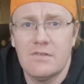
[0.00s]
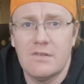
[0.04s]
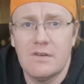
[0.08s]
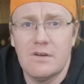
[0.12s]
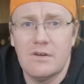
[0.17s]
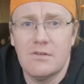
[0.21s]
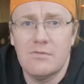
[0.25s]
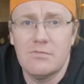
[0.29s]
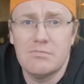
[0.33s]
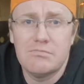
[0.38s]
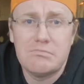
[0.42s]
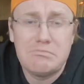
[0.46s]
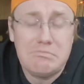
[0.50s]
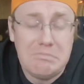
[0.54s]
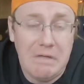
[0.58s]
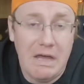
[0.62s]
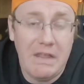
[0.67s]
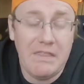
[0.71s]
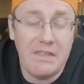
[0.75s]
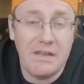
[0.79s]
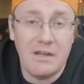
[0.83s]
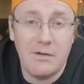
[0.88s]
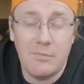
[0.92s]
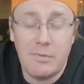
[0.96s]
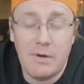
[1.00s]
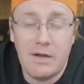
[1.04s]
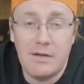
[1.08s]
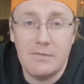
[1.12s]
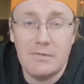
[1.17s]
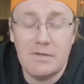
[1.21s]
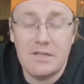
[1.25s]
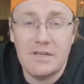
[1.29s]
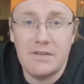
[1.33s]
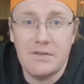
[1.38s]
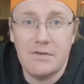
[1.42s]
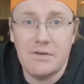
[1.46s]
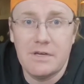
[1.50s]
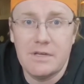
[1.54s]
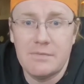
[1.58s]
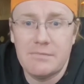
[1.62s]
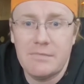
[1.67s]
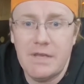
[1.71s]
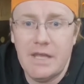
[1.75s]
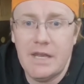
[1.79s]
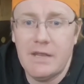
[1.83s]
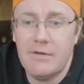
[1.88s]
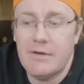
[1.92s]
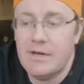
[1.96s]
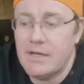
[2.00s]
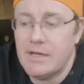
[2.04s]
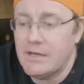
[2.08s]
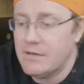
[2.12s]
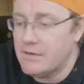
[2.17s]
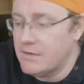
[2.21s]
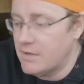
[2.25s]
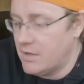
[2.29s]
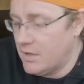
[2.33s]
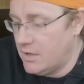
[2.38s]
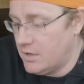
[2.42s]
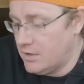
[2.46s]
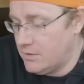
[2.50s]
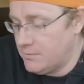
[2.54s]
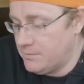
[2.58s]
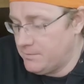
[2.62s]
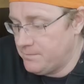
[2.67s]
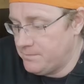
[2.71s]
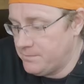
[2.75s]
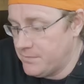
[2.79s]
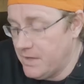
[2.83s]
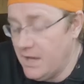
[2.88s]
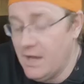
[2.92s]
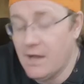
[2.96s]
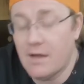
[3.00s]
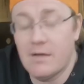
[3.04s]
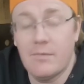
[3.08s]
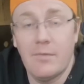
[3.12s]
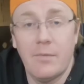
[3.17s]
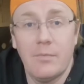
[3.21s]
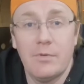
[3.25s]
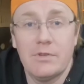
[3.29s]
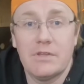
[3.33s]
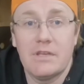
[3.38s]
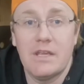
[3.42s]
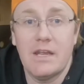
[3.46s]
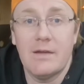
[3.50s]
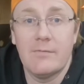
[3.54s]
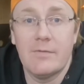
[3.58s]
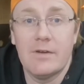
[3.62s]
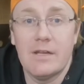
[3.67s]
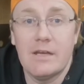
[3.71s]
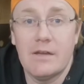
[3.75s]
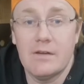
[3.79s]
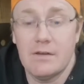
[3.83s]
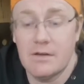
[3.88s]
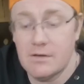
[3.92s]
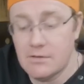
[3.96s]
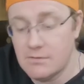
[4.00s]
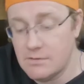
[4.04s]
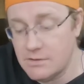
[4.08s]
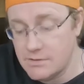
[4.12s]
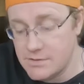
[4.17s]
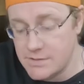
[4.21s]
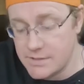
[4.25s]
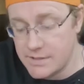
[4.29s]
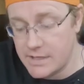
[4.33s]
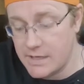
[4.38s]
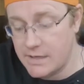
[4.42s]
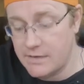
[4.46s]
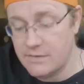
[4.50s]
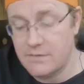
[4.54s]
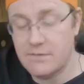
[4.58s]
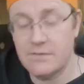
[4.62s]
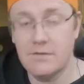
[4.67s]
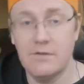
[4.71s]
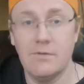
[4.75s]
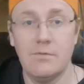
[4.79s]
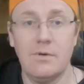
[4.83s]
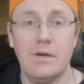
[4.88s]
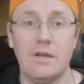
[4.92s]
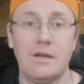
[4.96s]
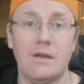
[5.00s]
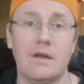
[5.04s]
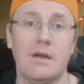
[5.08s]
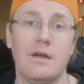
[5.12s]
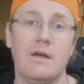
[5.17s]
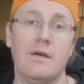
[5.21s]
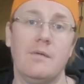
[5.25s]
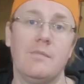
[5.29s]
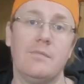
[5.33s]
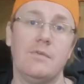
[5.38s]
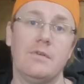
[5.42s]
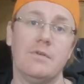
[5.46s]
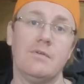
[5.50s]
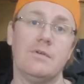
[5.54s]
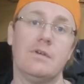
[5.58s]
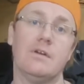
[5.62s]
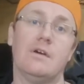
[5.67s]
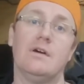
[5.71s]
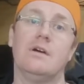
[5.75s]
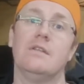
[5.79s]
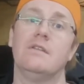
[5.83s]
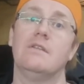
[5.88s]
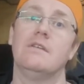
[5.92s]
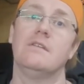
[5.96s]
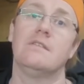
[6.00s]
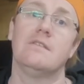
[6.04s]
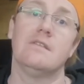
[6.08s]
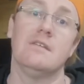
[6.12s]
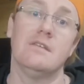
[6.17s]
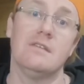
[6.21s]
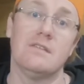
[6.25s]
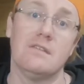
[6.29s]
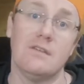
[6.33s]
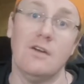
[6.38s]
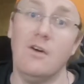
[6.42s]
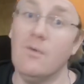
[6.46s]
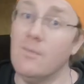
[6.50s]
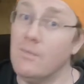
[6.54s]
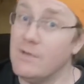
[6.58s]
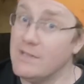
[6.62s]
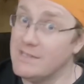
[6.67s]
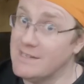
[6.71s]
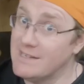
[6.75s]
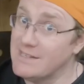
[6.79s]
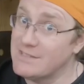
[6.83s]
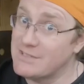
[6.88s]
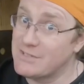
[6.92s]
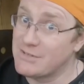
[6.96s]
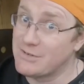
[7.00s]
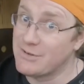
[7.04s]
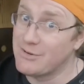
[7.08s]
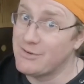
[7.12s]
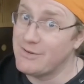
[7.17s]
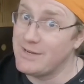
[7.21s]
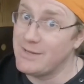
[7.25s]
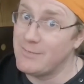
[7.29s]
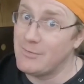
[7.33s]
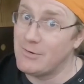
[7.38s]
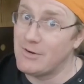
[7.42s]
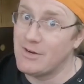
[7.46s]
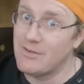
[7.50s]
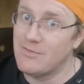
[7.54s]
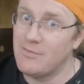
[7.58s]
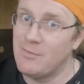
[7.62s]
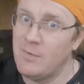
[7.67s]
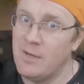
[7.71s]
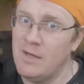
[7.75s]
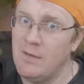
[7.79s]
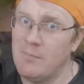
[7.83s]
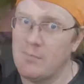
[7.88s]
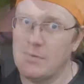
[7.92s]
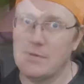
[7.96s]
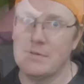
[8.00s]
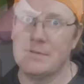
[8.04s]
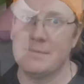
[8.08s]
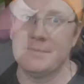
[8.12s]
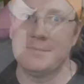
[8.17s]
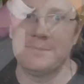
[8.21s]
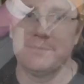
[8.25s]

so I think I'll probably do it. Anyway, yeah, I'm gonna put the camera down here, let you guys see what I'm doing on these things, and hopefully not screw any more of them up.